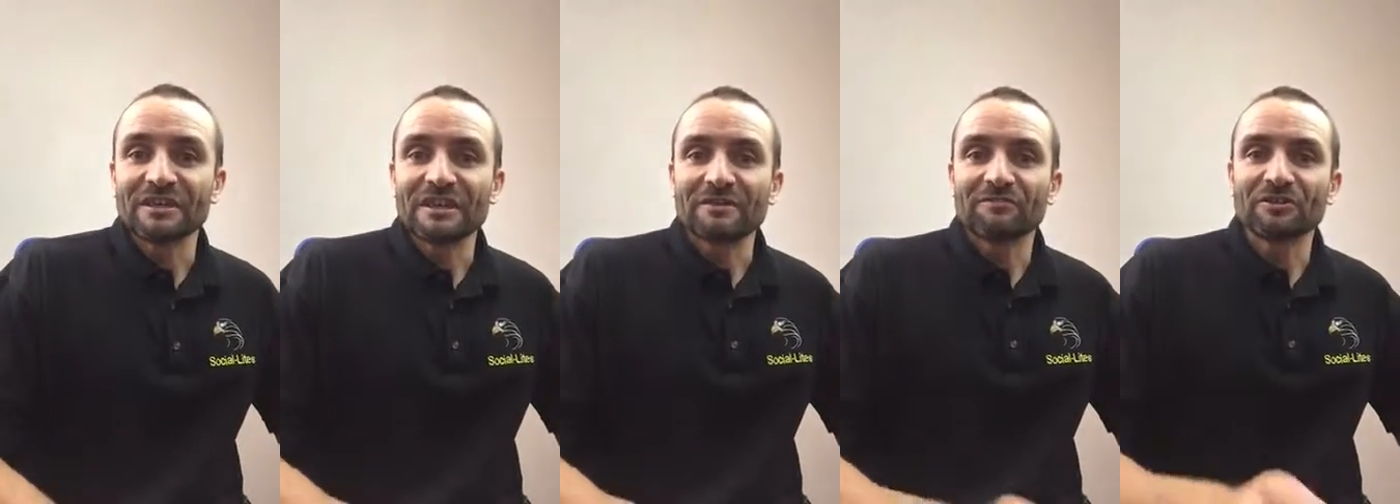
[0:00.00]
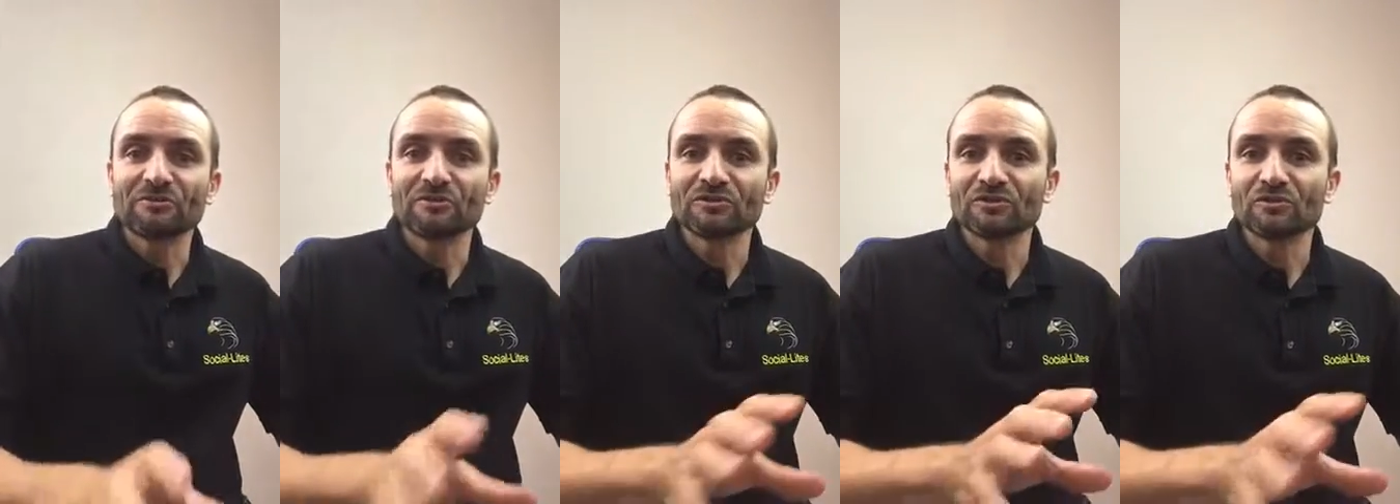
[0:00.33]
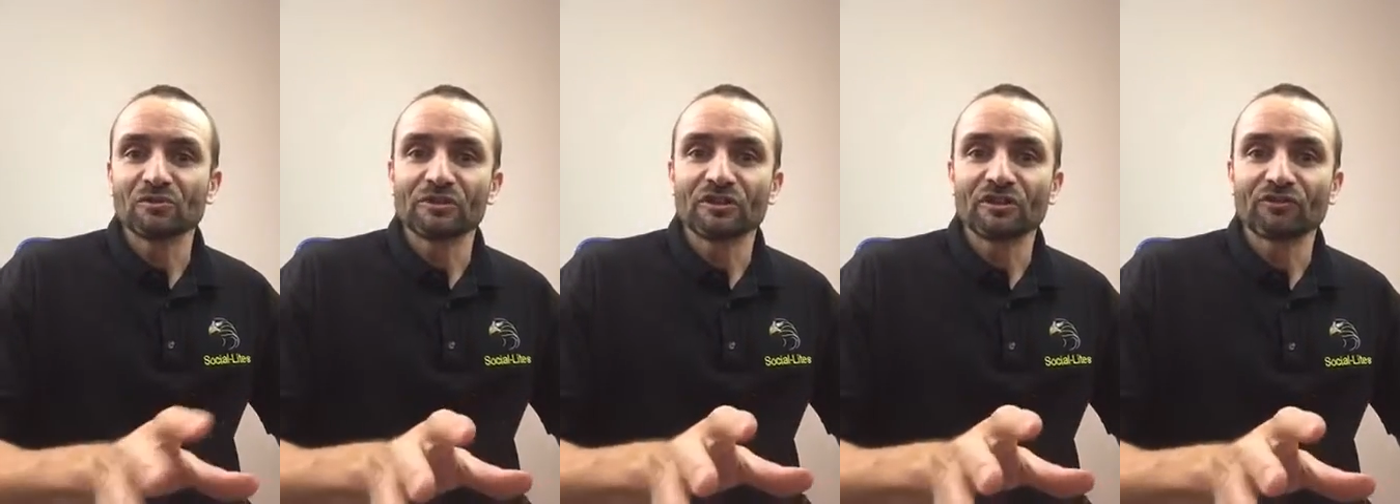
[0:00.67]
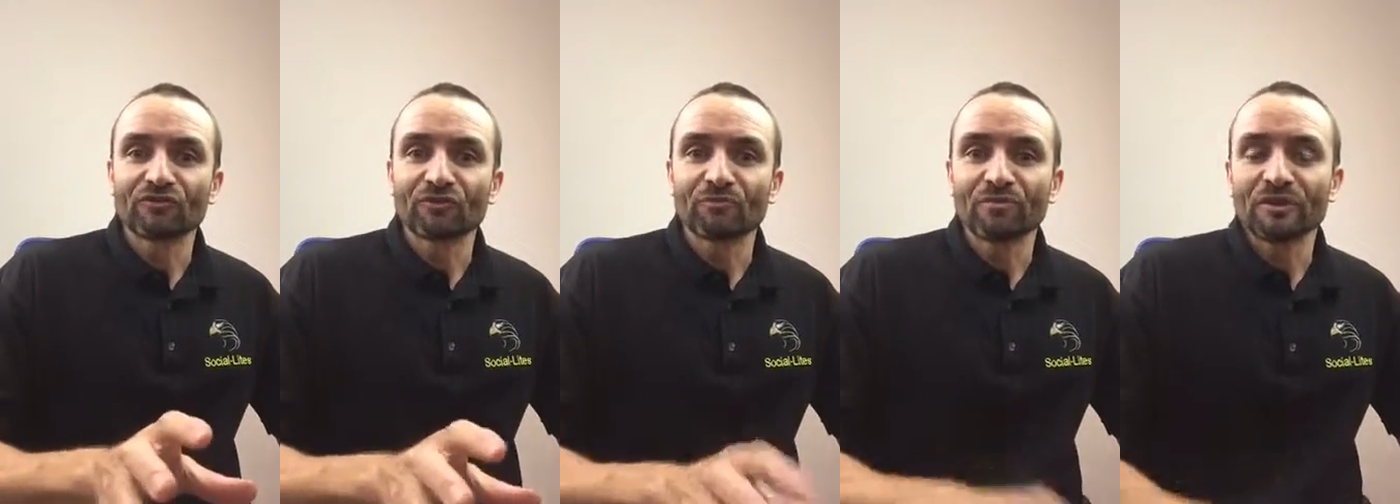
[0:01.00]
This one's called the Ice
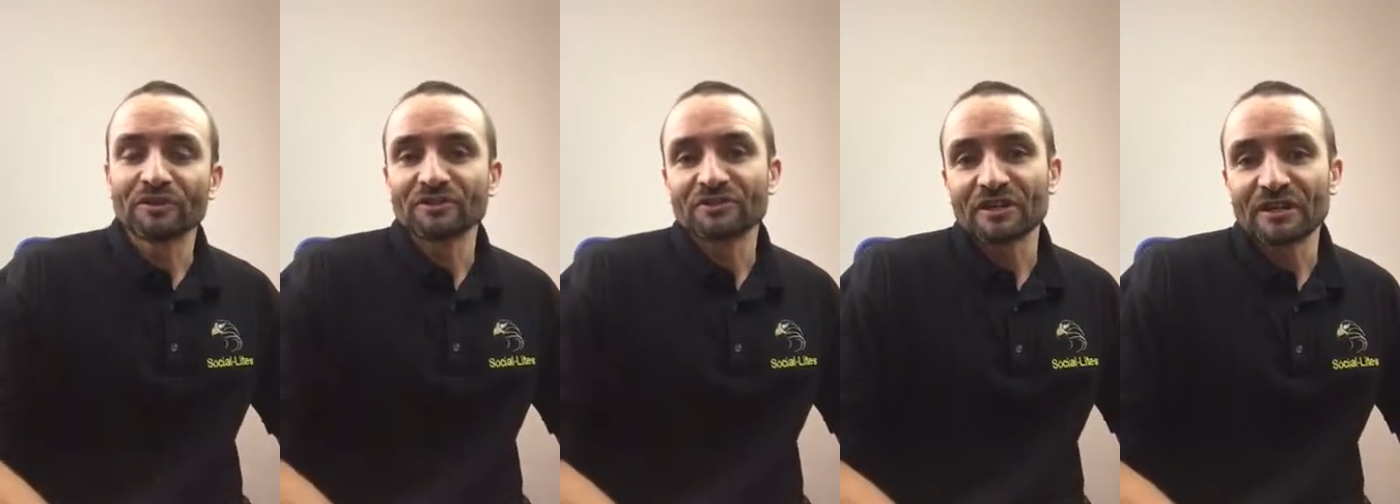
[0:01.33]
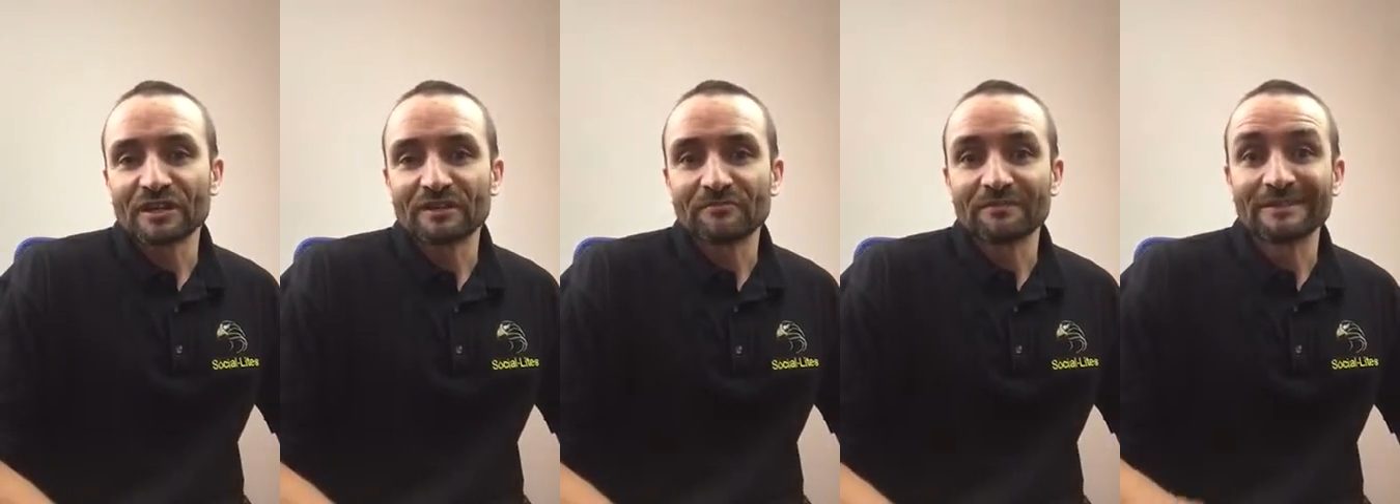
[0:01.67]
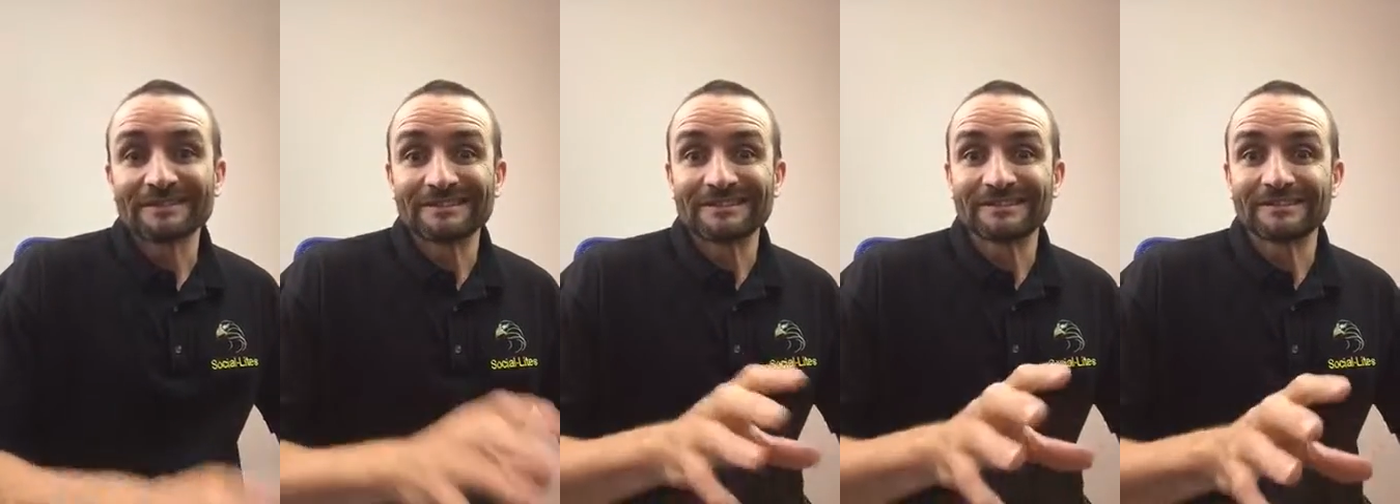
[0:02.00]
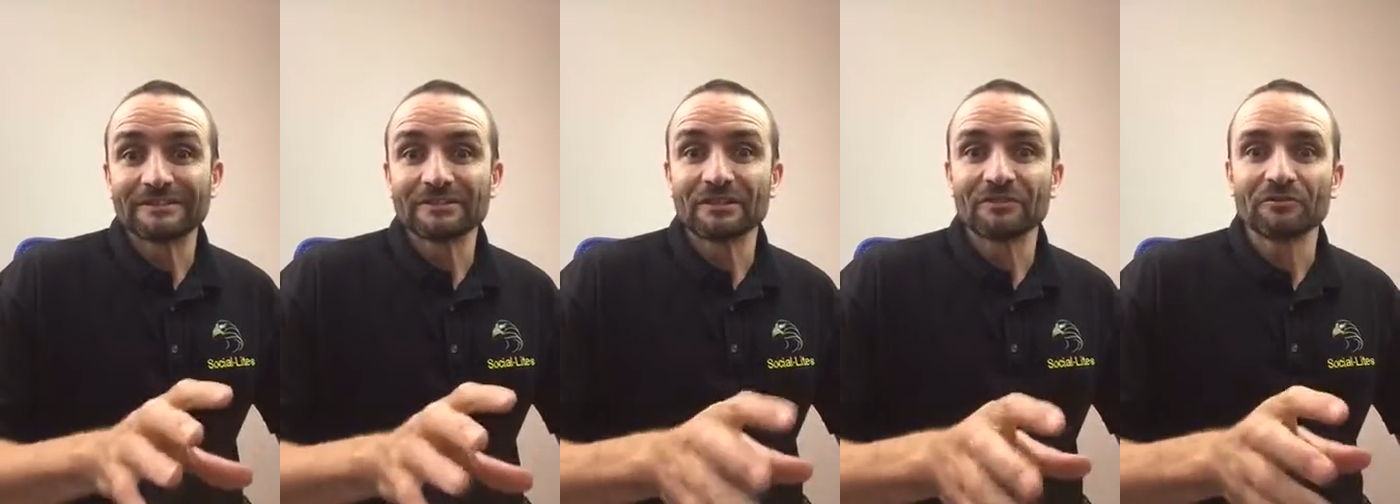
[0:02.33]
Fruit Punch,
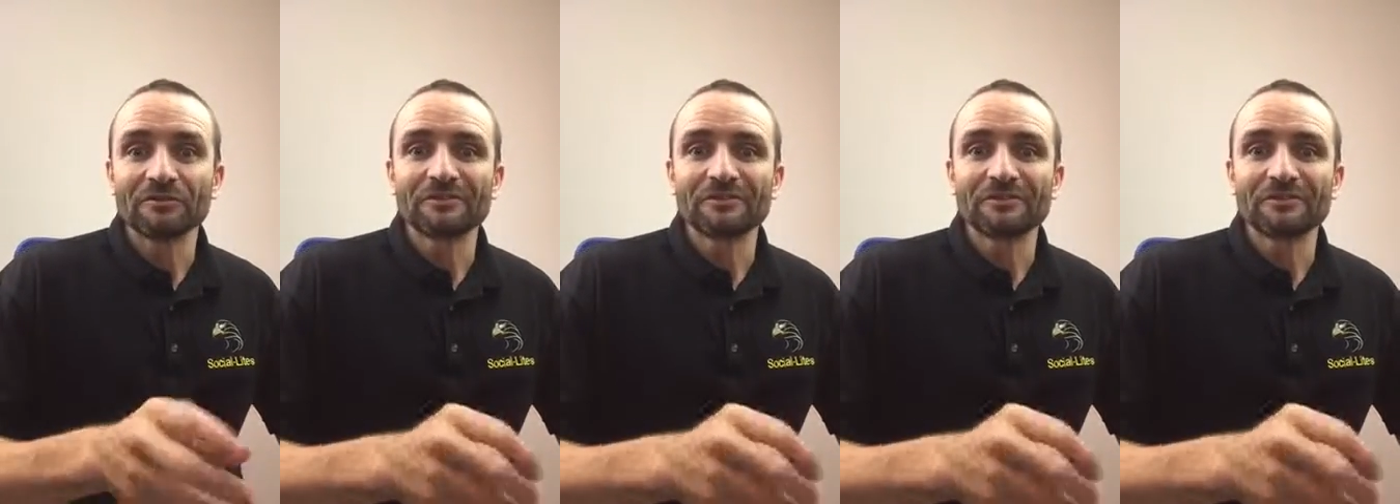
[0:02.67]
so